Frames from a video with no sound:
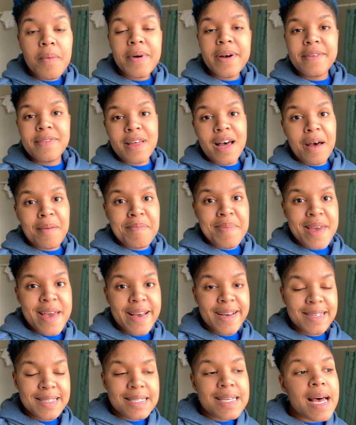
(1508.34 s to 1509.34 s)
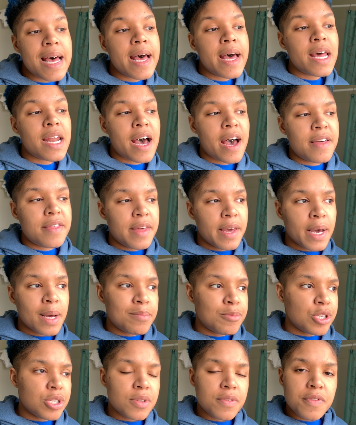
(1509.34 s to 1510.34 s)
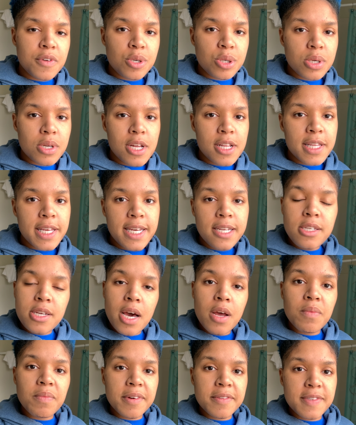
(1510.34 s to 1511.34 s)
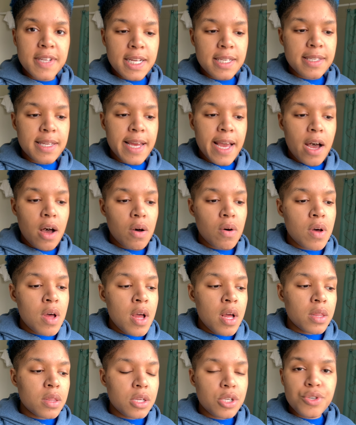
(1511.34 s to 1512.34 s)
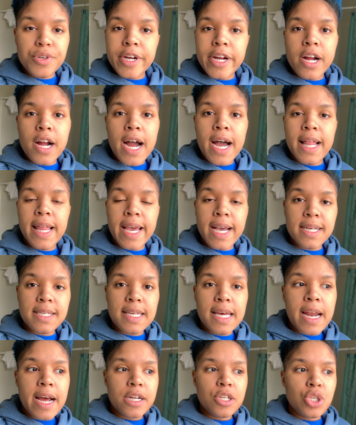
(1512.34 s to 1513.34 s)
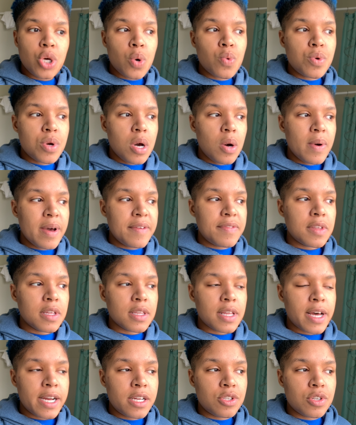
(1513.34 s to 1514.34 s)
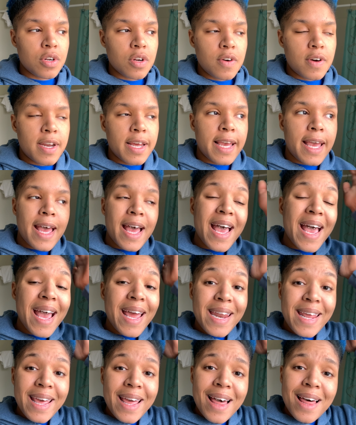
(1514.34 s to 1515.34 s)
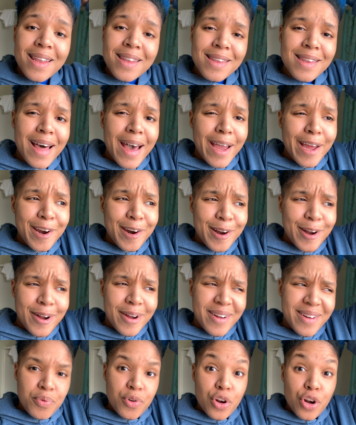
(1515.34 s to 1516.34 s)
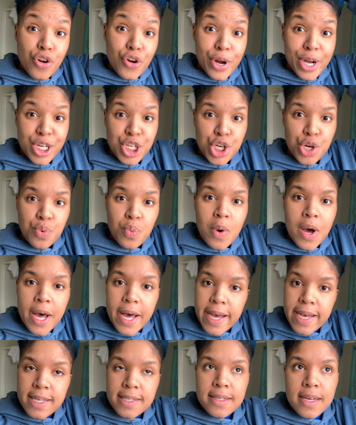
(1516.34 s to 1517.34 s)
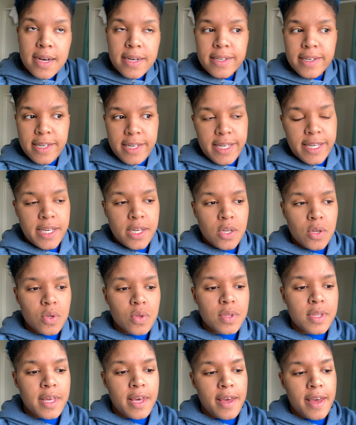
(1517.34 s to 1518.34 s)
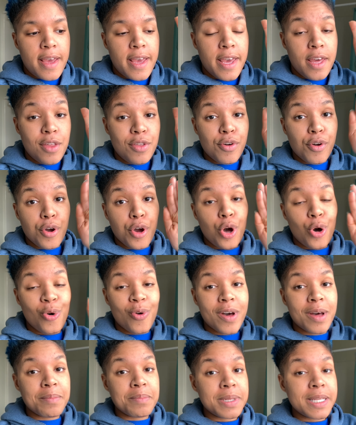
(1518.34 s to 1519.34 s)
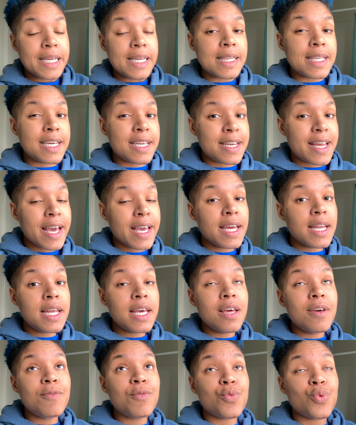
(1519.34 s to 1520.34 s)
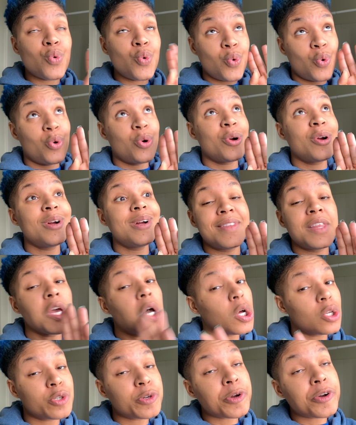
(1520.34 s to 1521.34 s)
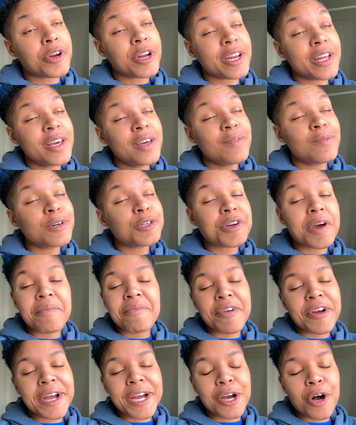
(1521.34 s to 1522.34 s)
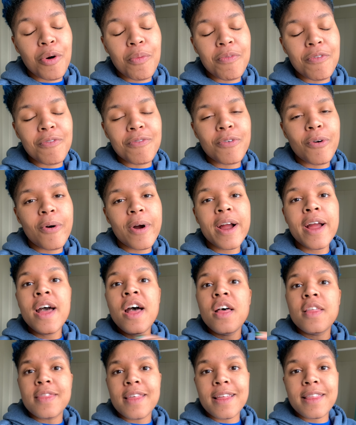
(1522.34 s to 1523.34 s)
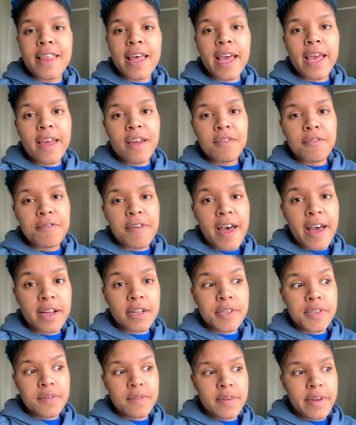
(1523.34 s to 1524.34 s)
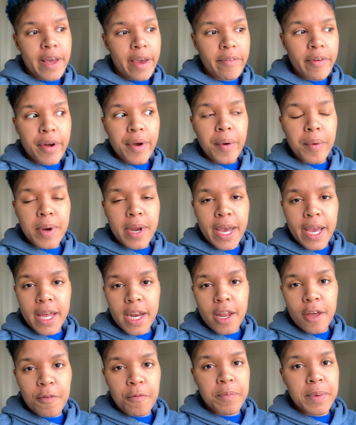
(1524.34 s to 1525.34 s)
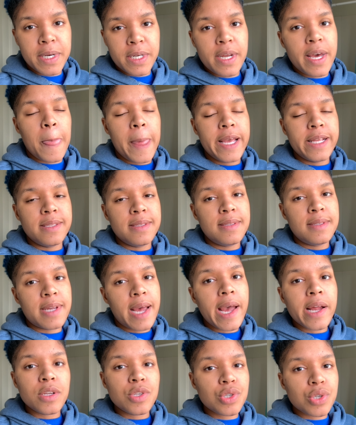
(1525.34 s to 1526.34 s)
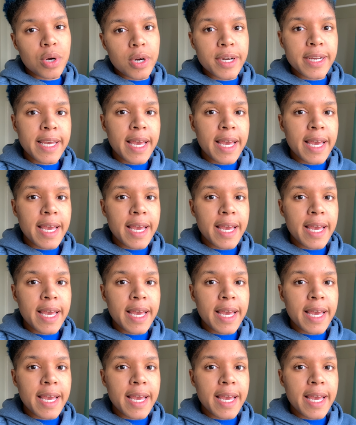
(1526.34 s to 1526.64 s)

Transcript: with that being said, I think I'm just officially done with testing out the trigger. Like I said, I don't know if the lines are going to get any lighter progression wise until they either go completely negative, or the alternative, which I'm very hopeful for, that they in fact never go negative, but instead start